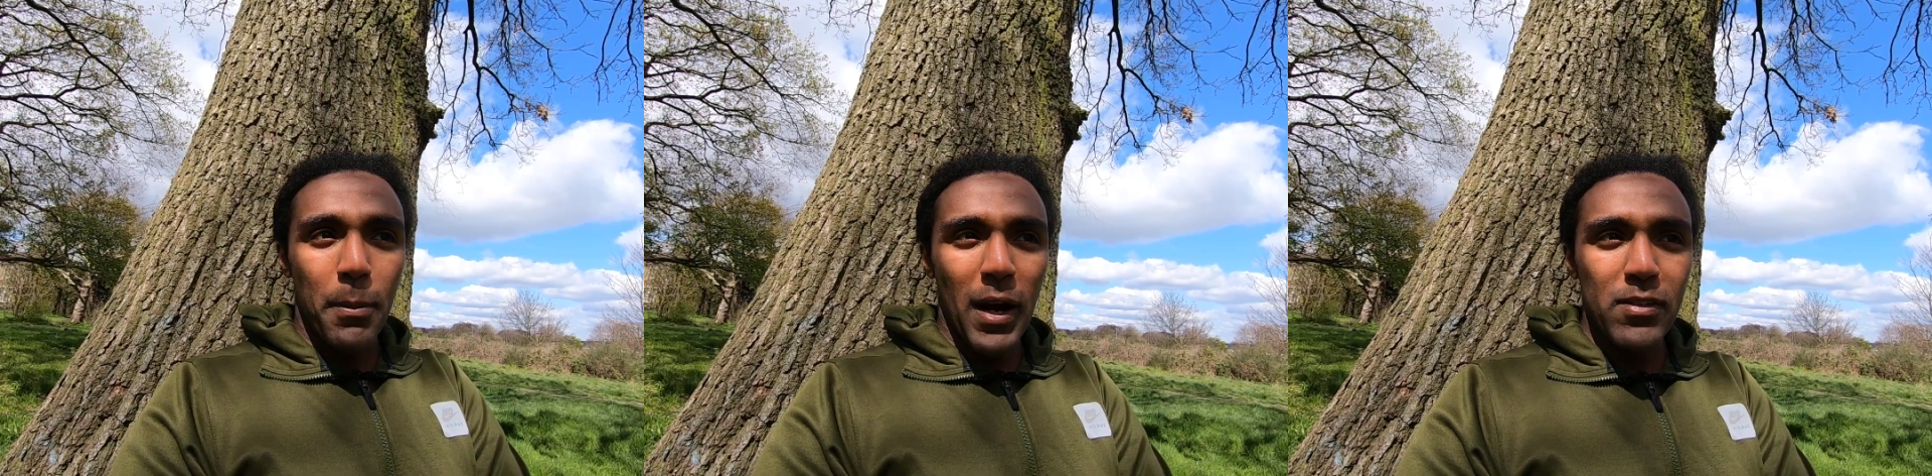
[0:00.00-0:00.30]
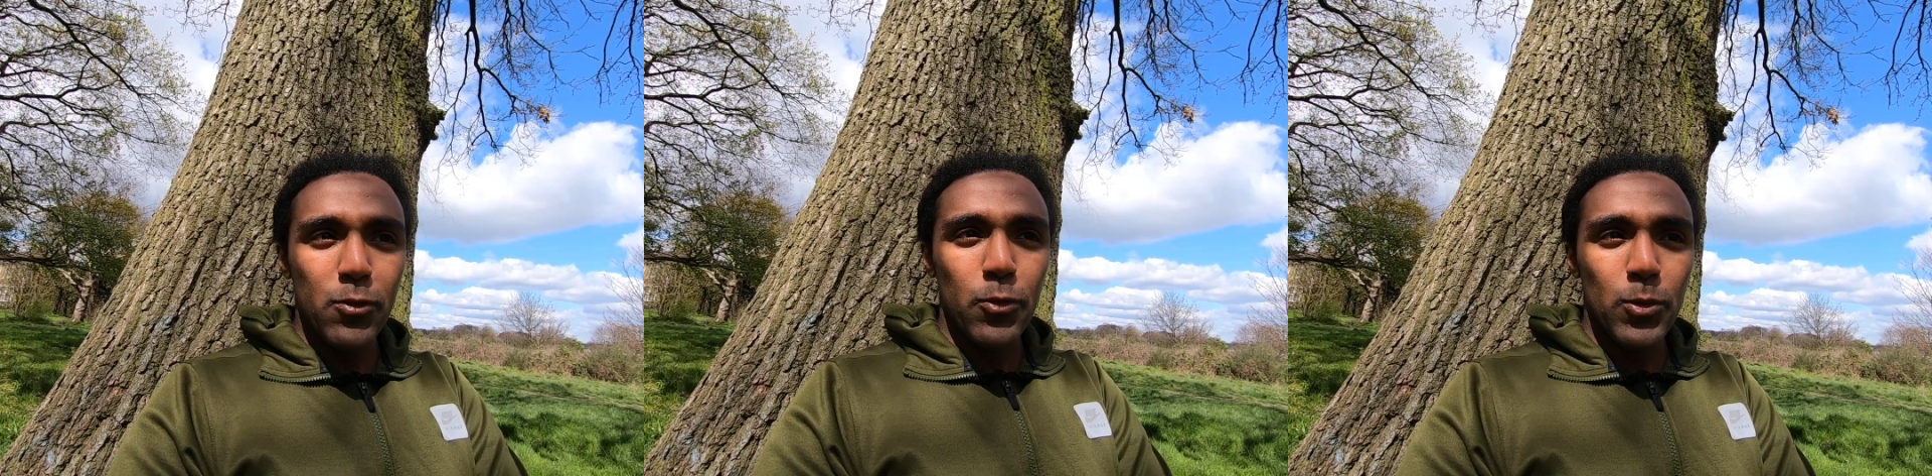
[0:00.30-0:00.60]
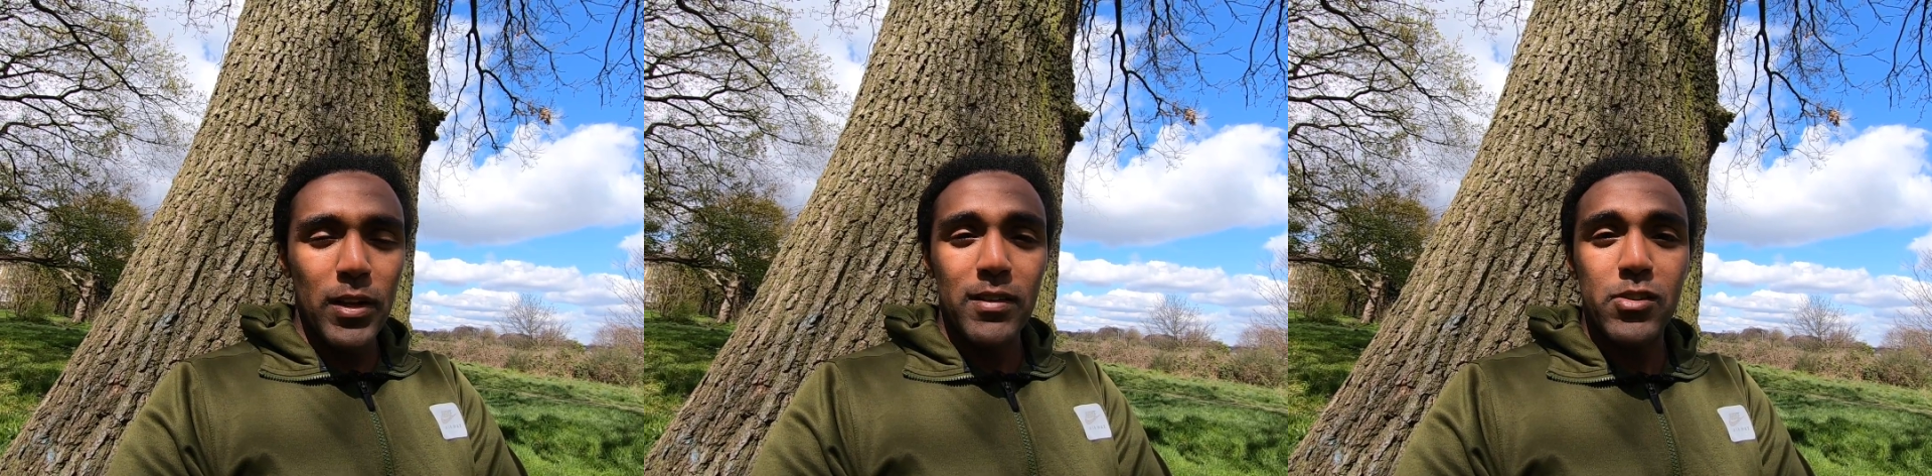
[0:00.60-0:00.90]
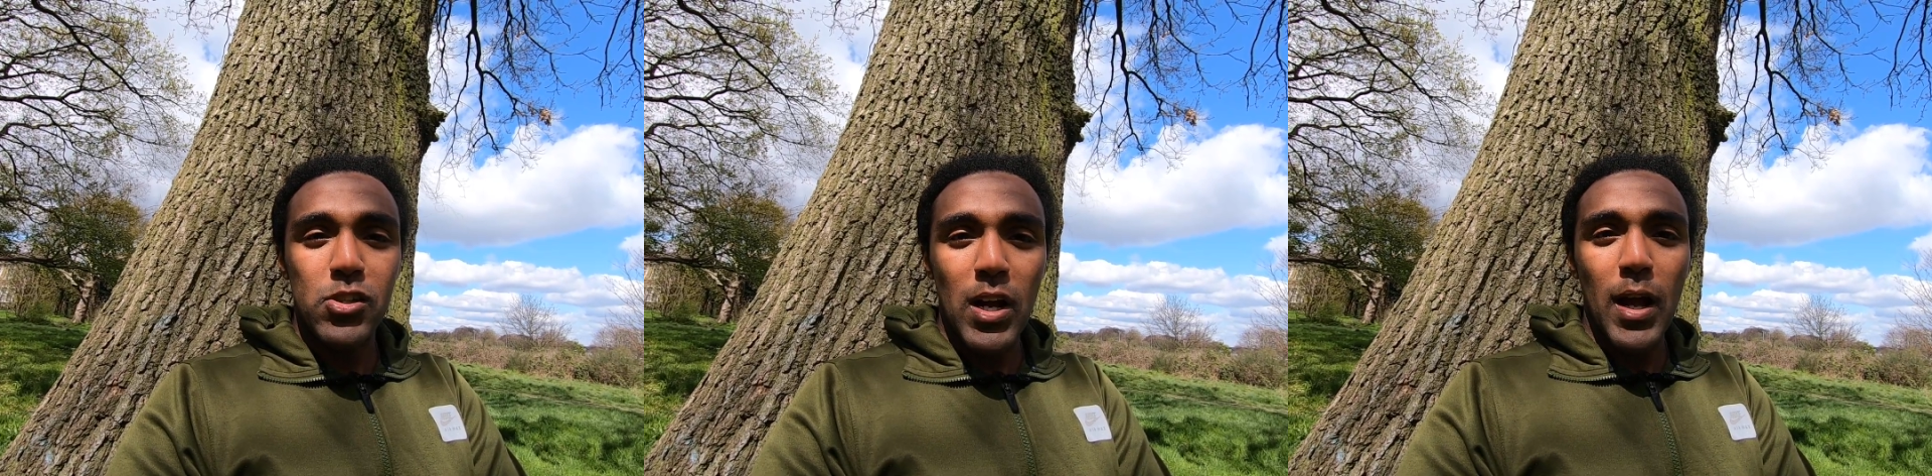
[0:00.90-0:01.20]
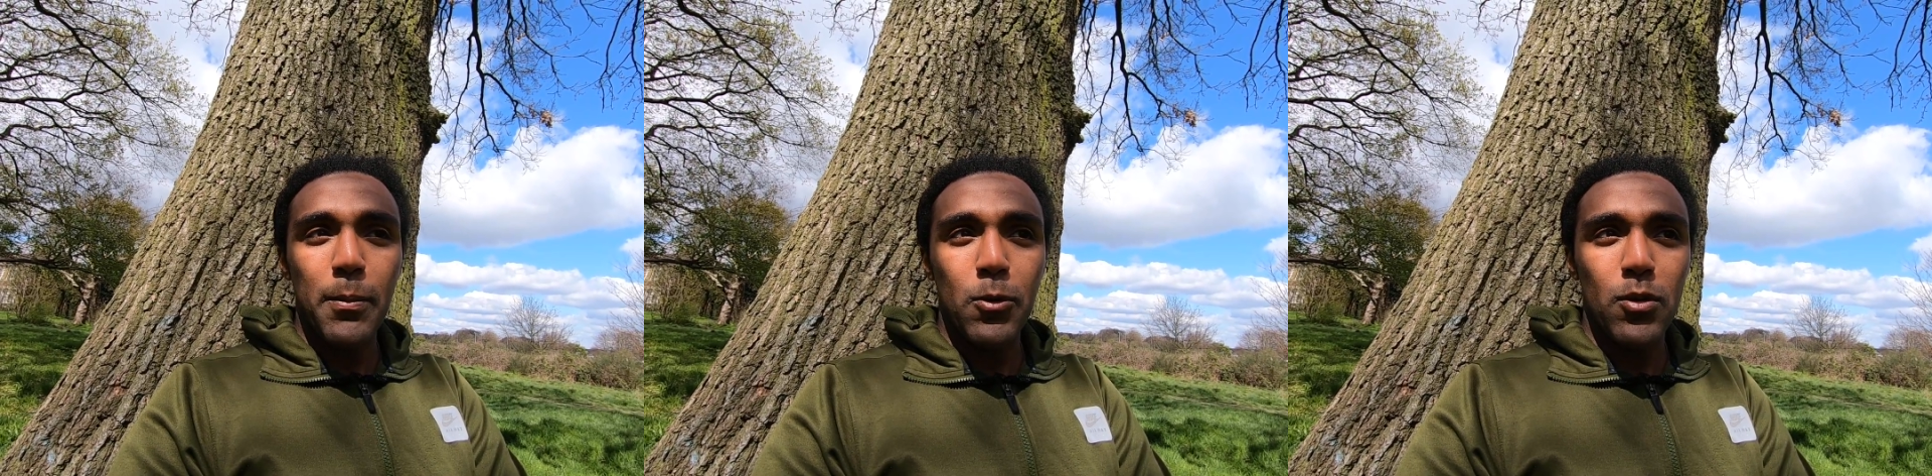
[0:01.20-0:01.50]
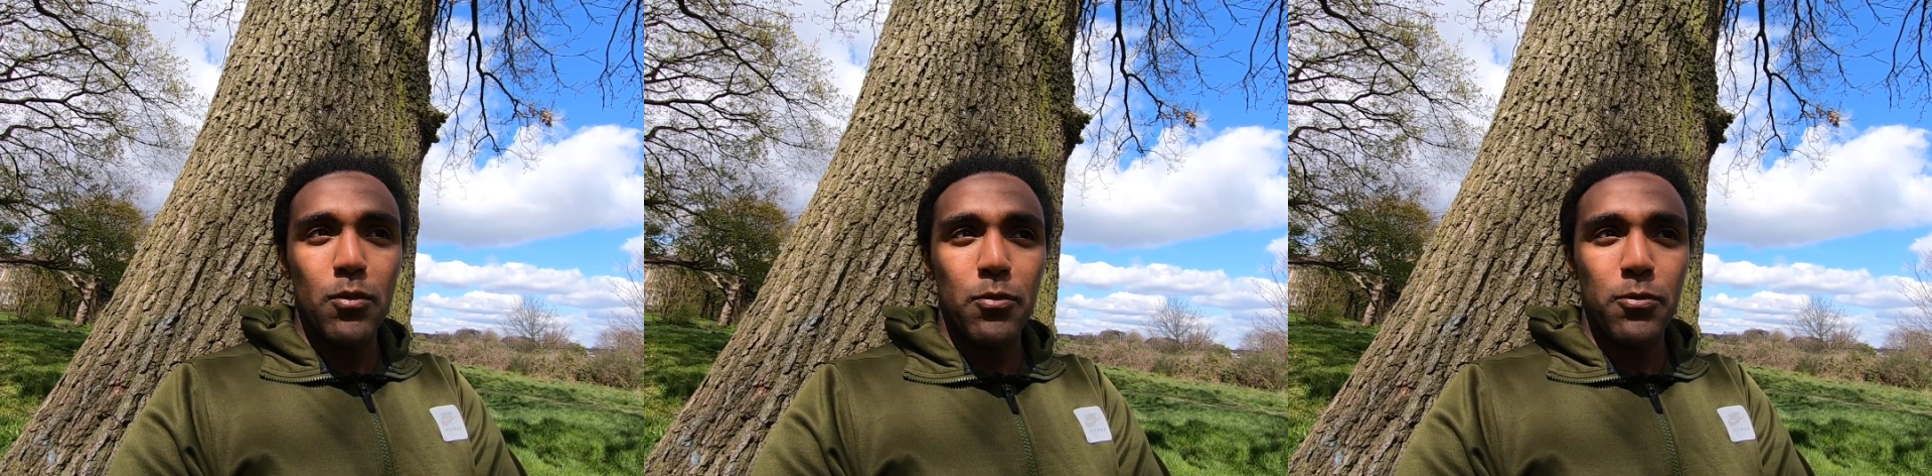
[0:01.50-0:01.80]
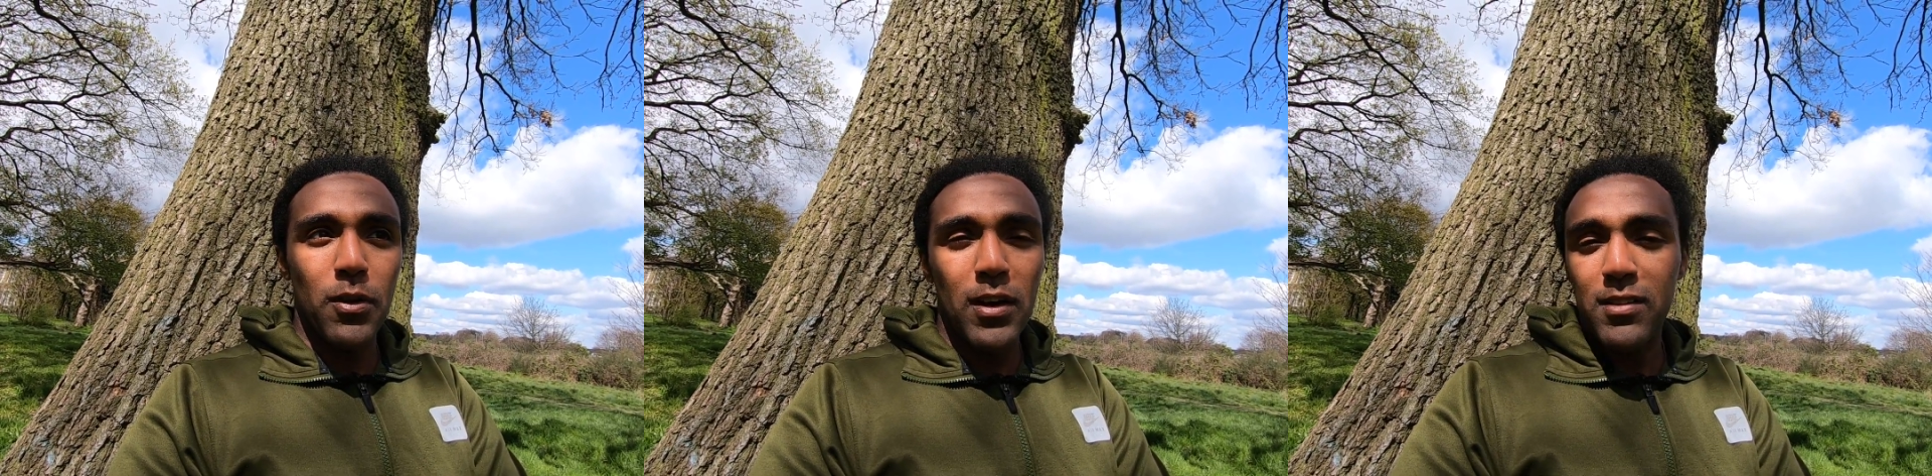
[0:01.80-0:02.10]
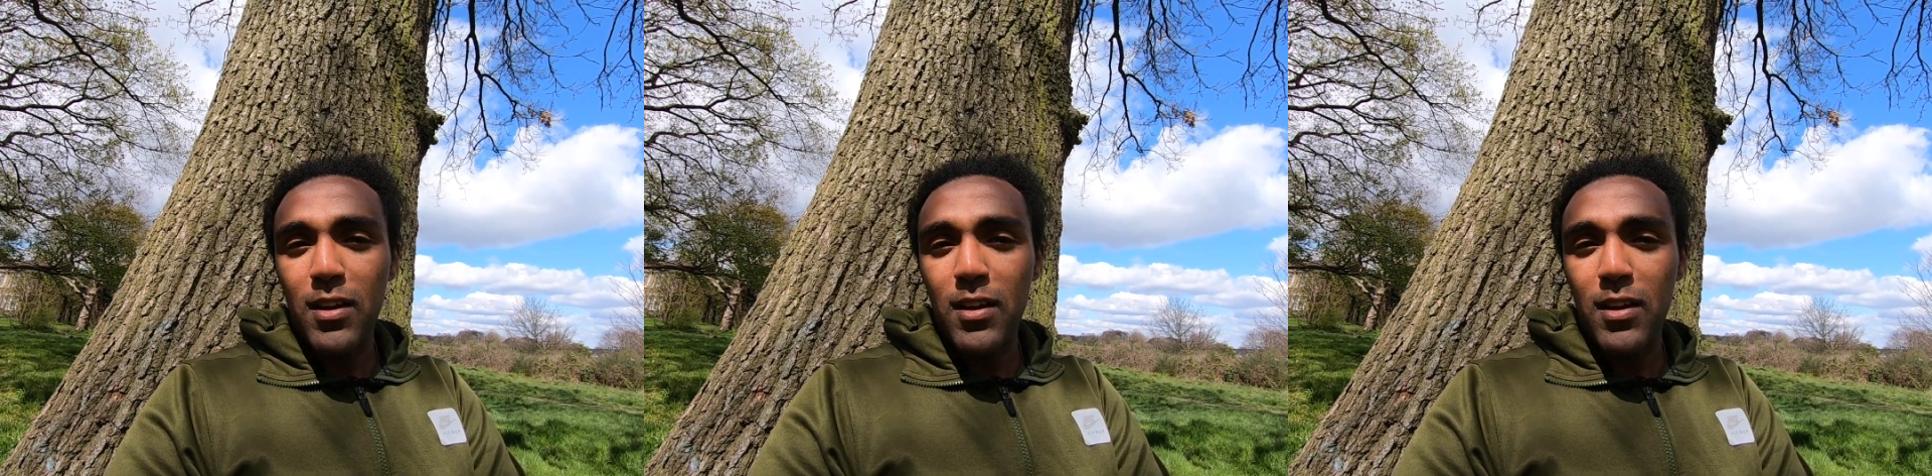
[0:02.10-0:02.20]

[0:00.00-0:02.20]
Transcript: But I just feel that the jab her